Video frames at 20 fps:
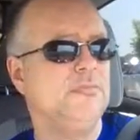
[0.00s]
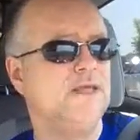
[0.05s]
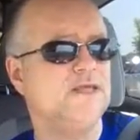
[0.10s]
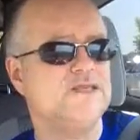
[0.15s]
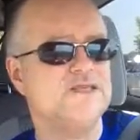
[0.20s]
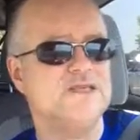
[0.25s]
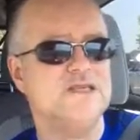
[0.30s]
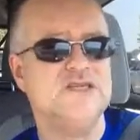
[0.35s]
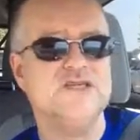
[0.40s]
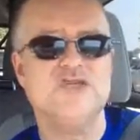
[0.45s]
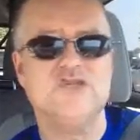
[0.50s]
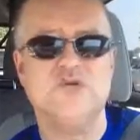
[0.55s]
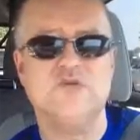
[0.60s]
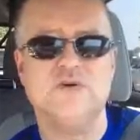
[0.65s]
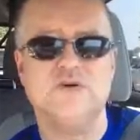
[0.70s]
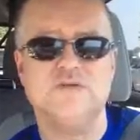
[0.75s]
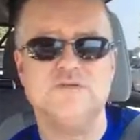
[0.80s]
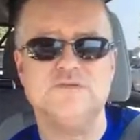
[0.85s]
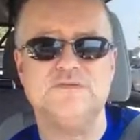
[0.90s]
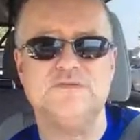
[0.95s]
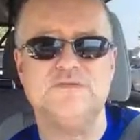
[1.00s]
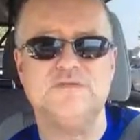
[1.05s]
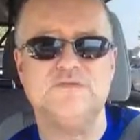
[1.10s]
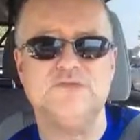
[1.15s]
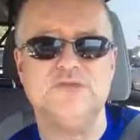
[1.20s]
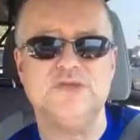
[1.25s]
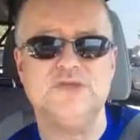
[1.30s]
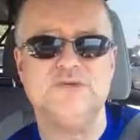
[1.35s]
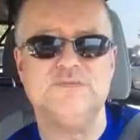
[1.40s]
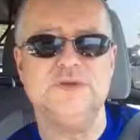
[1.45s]
it's the issue of
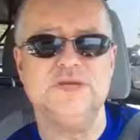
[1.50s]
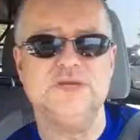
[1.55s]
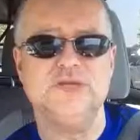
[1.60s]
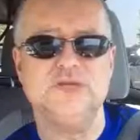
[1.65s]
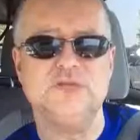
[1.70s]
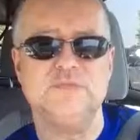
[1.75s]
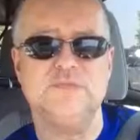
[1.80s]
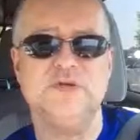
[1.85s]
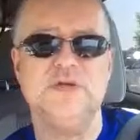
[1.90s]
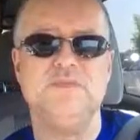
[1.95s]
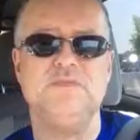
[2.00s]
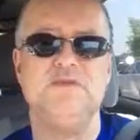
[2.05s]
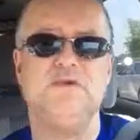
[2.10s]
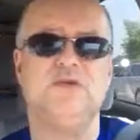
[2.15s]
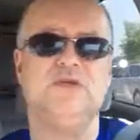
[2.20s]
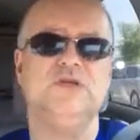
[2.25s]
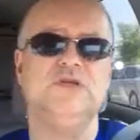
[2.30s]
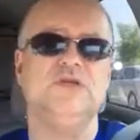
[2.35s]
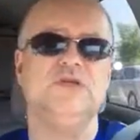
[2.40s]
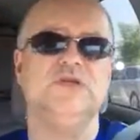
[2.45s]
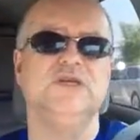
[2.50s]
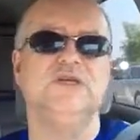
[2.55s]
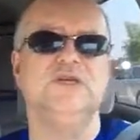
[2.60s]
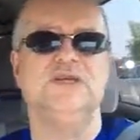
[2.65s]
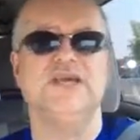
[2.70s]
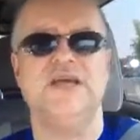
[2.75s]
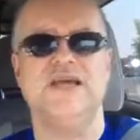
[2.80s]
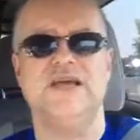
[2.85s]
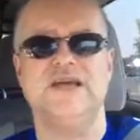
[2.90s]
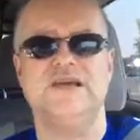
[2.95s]
making sure people
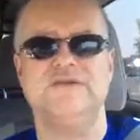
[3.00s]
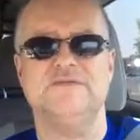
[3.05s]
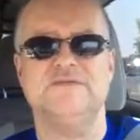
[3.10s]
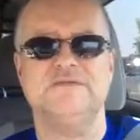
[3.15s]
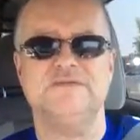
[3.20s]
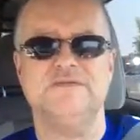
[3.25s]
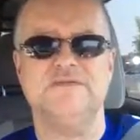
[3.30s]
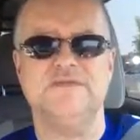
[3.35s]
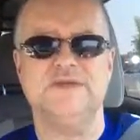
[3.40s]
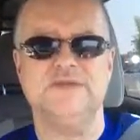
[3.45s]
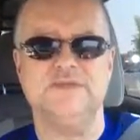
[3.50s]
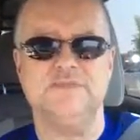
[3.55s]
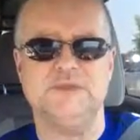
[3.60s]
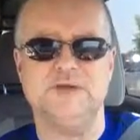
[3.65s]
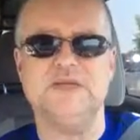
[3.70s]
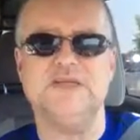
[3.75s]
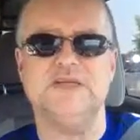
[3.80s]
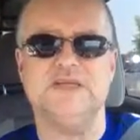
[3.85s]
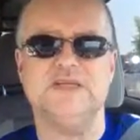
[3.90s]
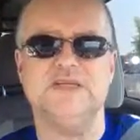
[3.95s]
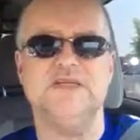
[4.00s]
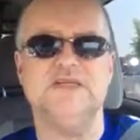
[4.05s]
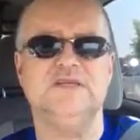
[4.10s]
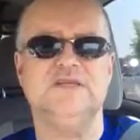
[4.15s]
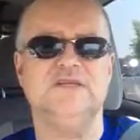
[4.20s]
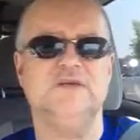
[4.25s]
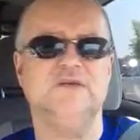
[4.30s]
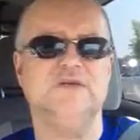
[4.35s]
have the ability,